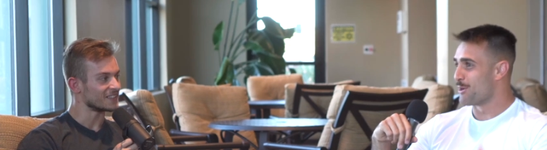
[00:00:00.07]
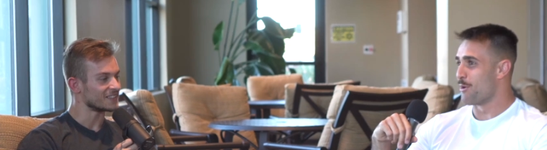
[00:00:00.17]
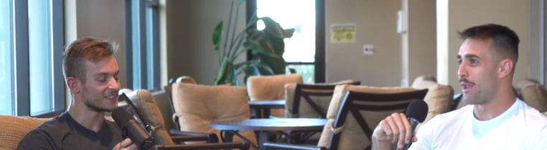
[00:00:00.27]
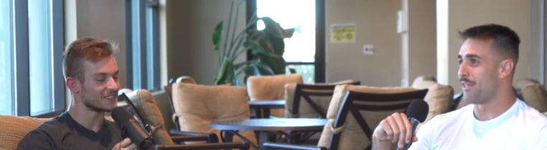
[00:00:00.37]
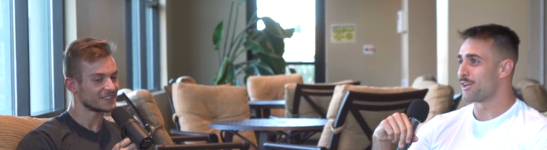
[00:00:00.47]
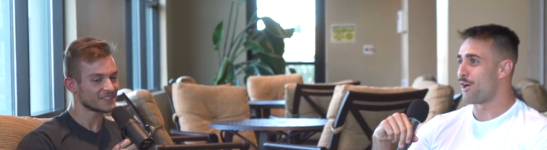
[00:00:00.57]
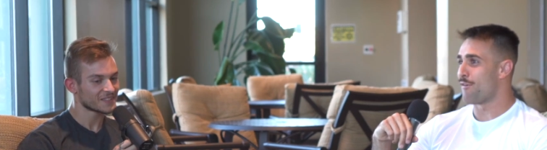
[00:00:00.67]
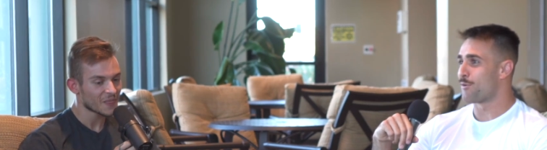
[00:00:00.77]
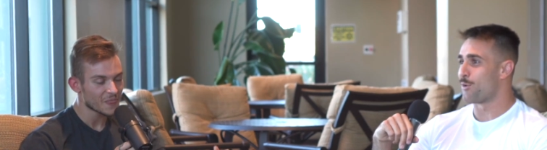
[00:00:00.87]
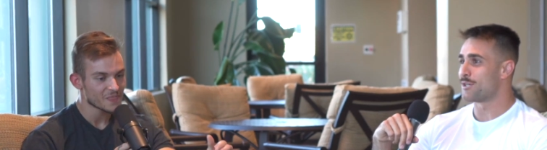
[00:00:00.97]
Speaker 1: So we went on the
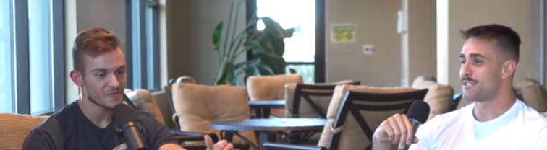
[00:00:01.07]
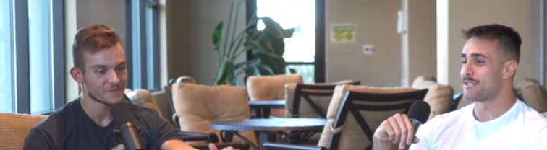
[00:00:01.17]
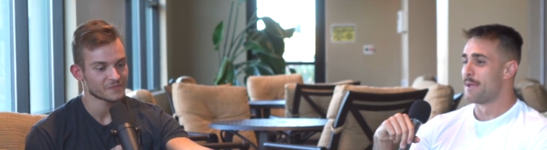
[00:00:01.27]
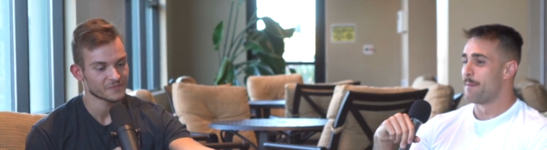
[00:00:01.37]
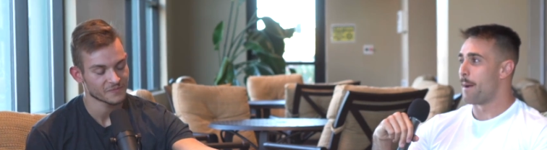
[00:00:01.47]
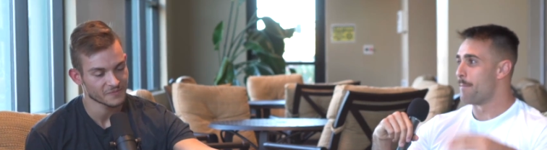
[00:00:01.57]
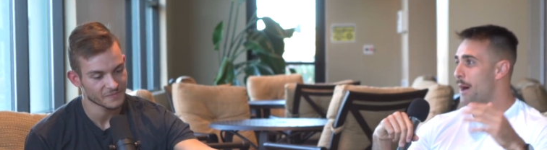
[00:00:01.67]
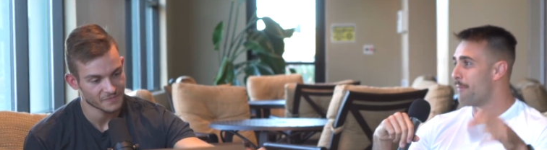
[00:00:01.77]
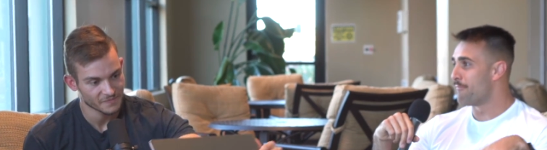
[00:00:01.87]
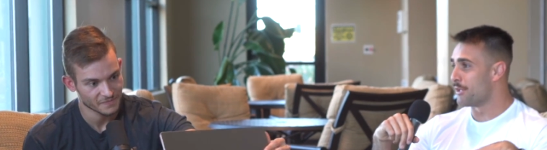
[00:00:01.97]
golf course. My
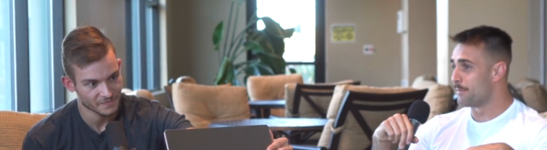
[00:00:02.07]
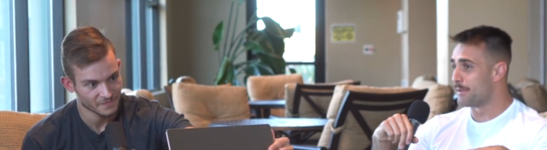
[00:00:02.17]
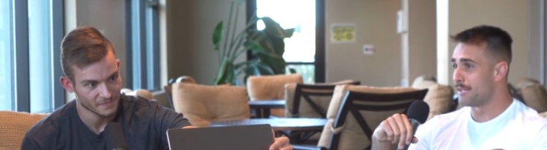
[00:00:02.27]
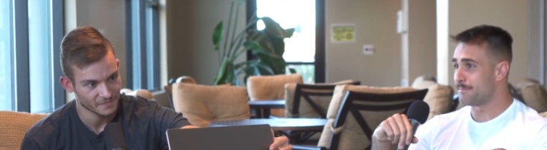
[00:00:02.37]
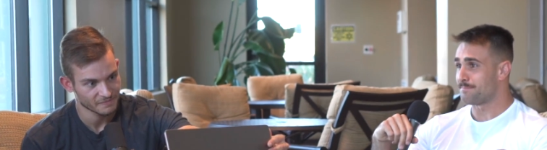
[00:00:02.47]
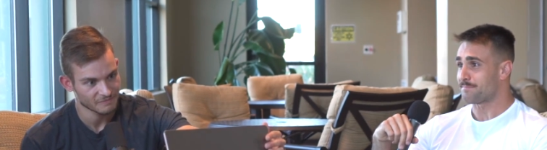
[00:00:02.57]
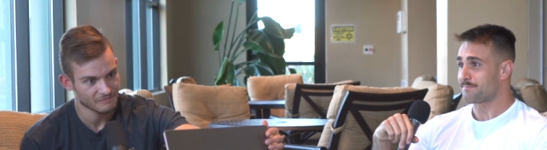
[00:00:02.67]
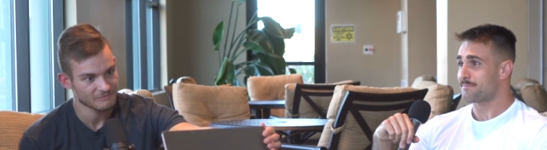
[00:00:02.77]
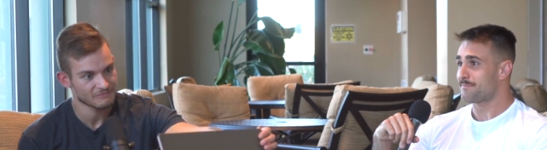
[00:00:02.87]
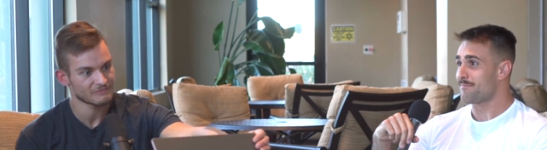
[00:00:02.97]
mom filmed it.
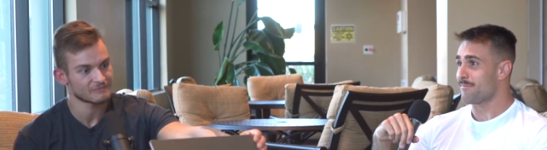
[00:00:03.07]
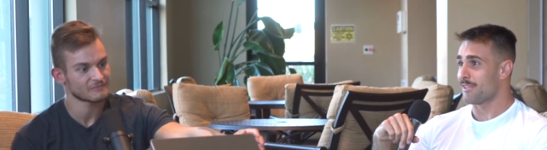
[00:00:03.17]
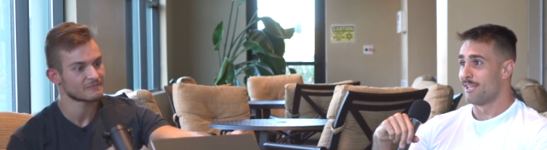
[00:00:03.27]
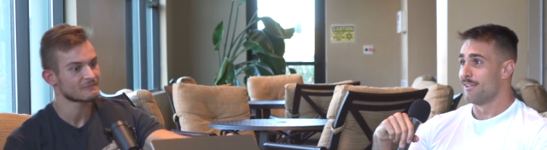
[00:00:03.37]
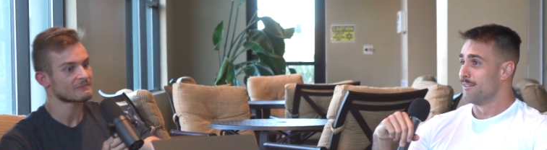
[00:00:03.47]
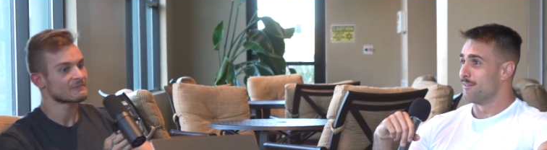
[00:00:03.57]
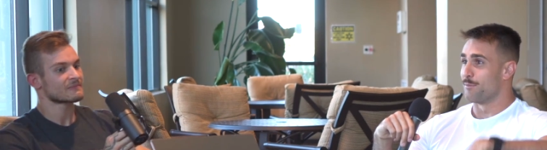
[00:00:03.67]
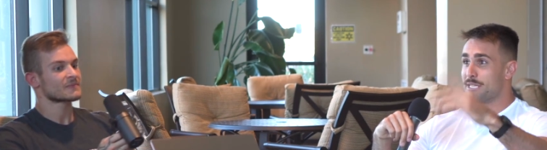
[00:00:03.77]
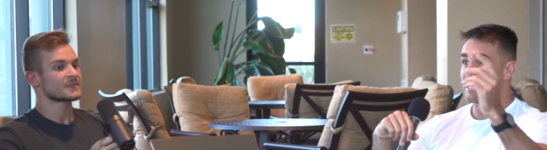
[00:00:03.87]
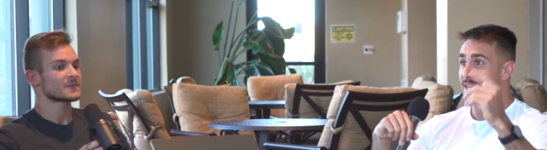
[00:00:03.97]

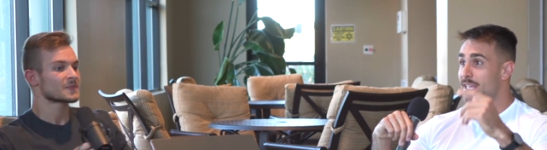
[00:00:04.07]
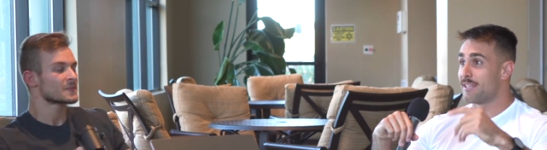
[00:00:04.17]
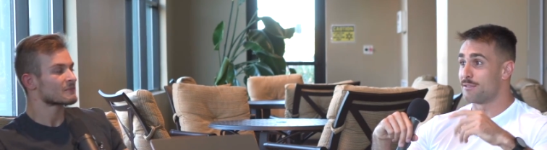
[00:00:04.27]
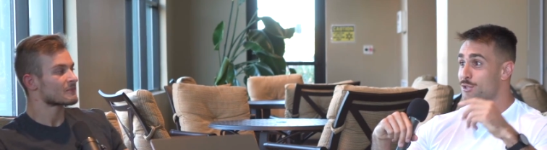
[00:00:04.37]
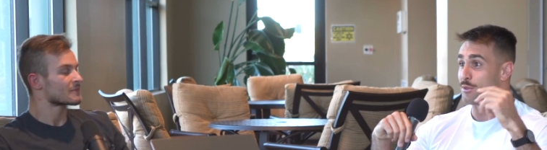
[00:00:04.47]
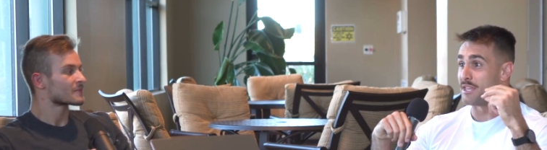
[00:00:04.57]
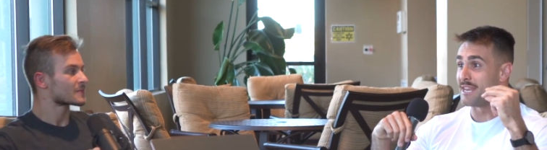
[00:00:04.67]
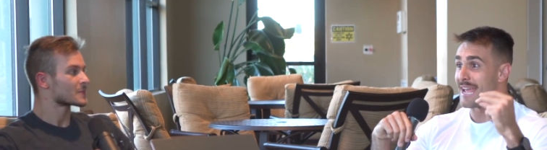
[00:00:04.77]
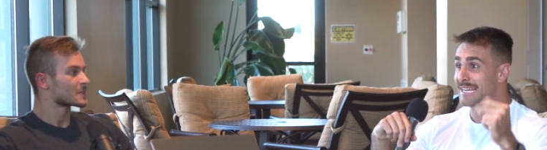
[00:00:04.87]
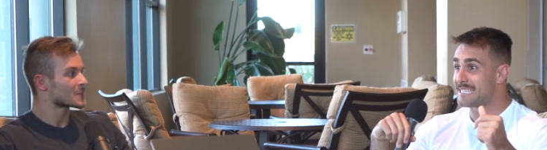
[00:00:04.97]
We did it, dude. The
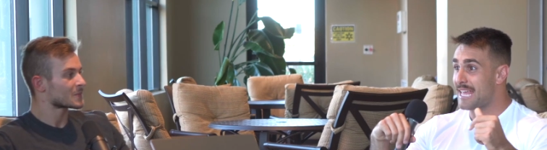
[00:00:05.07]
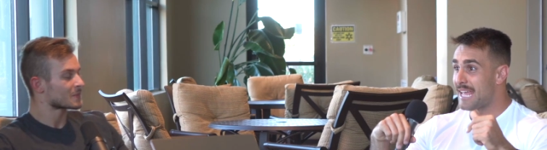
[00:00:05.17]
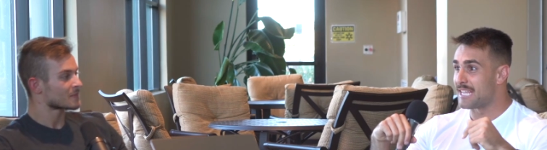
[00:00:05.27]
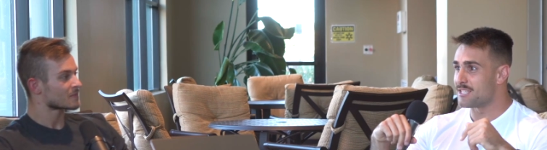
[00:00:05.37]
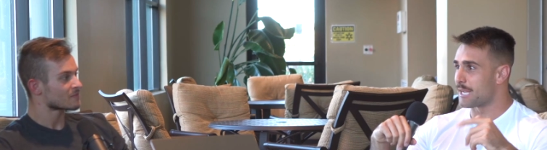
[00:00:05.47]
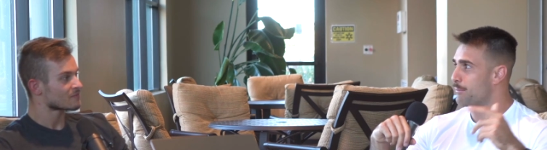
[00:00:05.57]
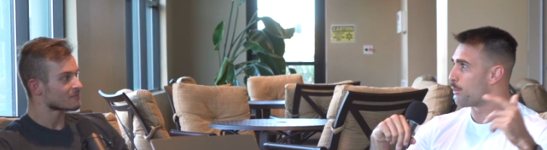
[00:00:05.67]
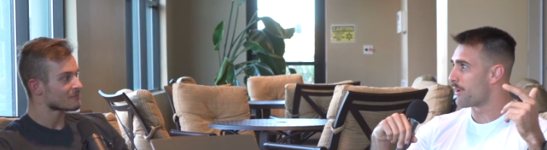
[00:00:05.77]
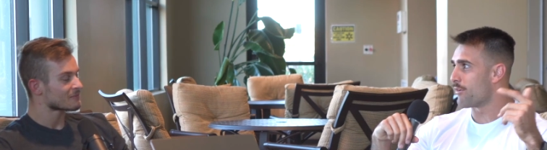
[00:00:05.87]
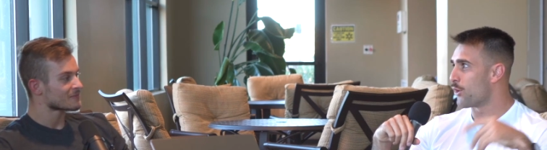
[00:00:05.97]
next day, he's like, "Bro,
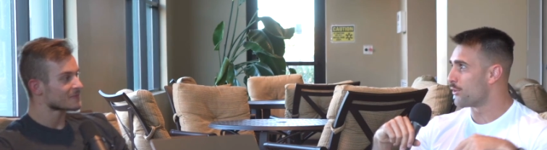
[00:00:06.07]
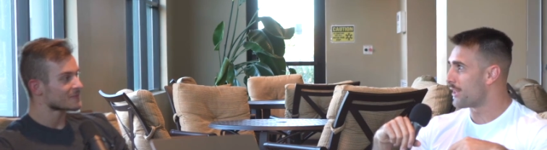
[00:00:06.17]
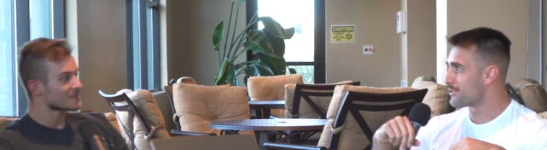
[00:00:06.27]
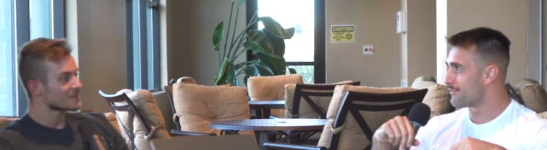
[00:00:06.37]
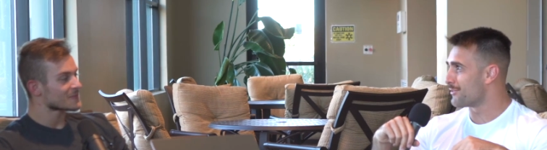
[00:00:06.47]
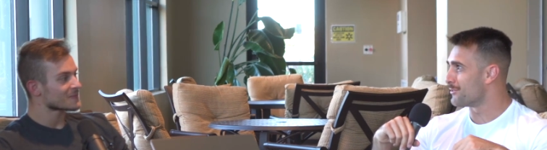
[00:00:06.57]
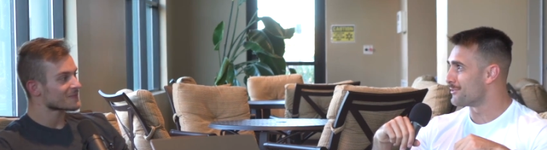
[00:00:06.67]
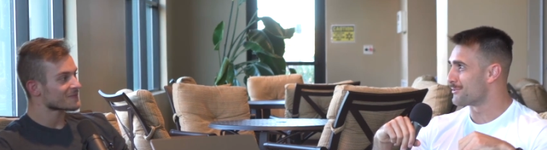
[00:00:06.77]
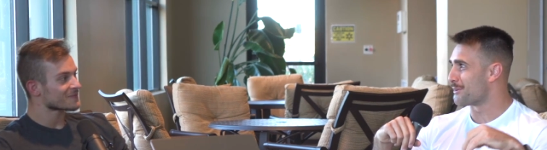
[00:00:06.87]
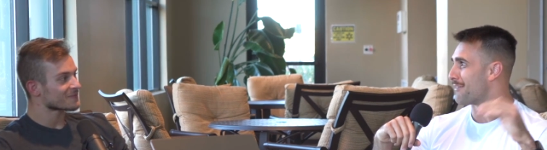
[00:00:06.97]
we have hundred thousand
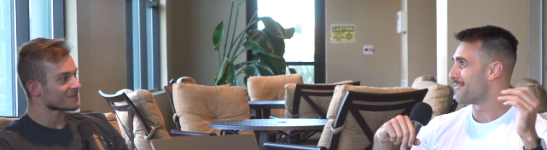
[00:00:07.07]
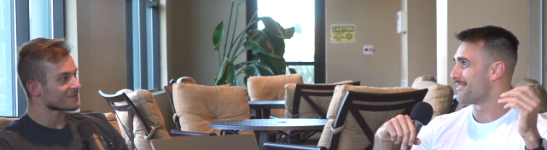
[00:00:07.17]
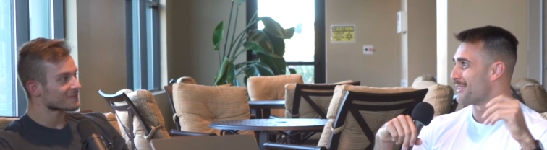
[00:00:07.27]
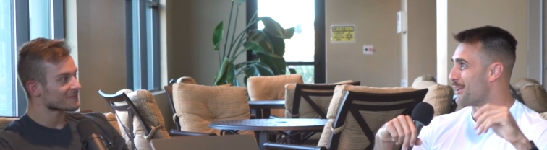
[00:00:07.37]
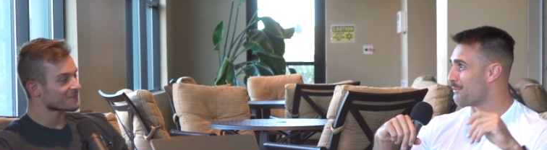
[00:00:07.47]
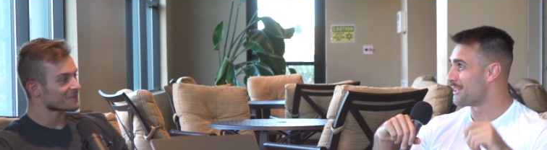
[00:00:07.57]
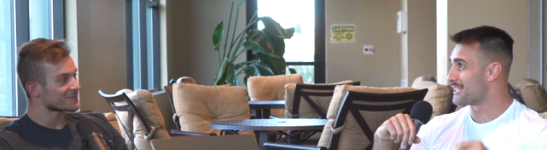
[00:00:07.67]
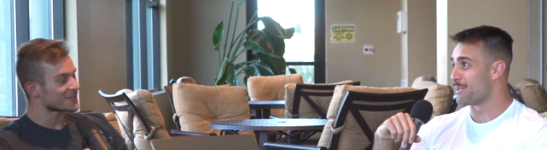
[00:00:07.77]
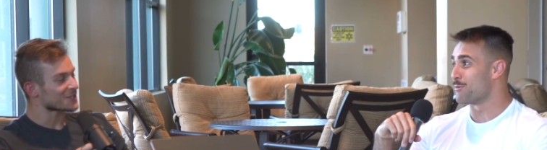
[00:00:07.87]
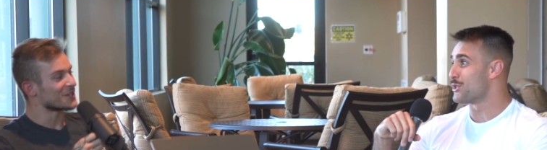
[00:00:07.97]
views. We have, you know,
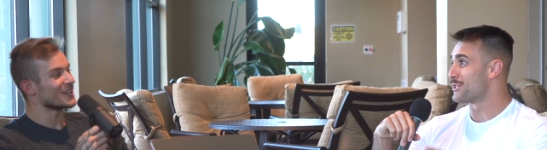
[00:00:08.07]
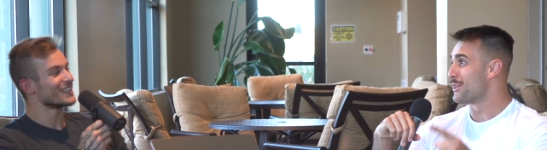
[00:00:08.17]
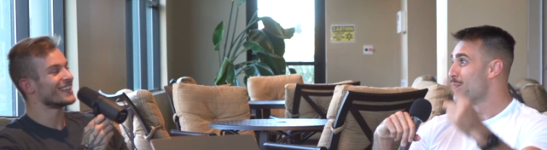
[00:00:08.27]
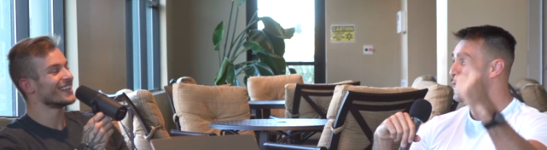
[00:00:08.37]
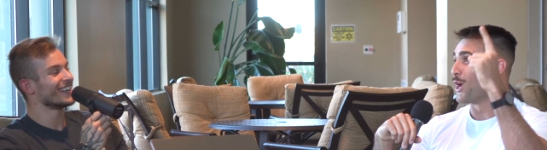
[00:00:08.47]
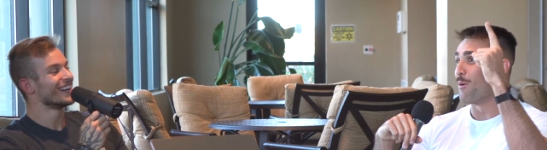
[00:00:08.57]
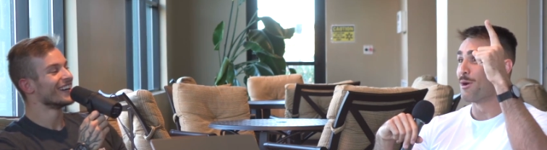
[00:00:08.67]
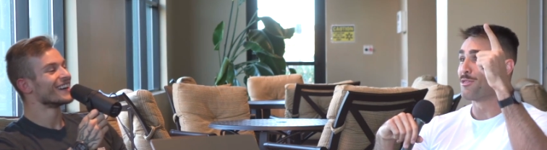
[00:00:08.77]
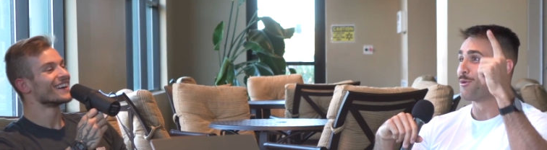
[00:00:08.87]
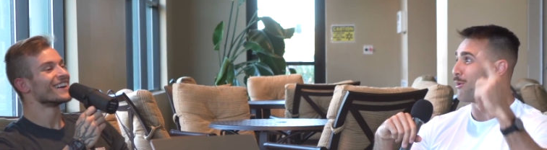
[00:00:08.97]
this, it was just
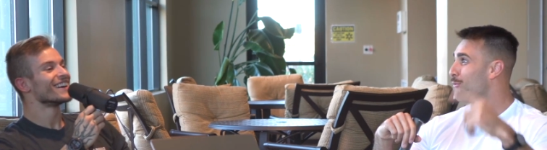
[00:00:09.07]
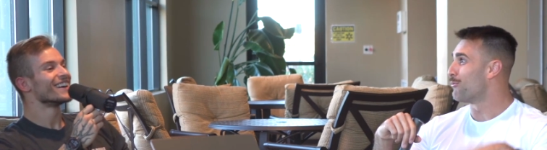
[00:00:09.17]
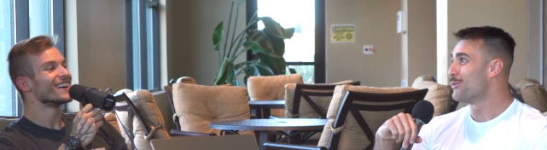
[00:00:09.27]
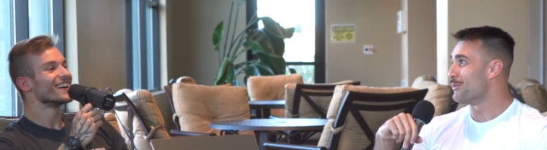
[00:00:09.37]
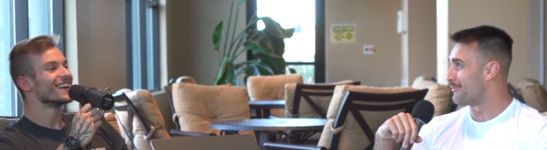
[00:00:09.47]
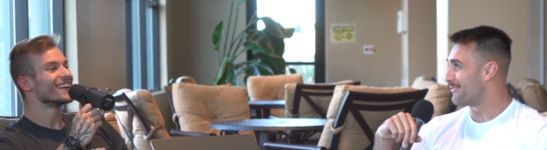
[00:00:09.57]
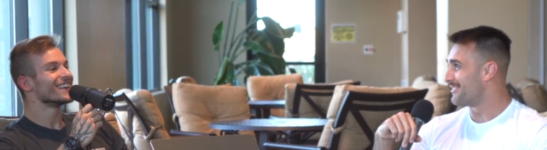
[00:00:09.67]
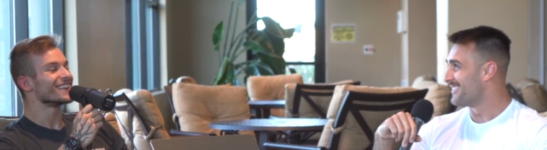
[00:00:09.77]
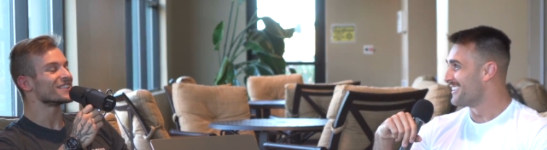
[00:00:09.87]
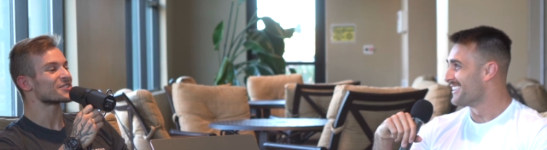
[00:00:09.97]
going through the roof." It,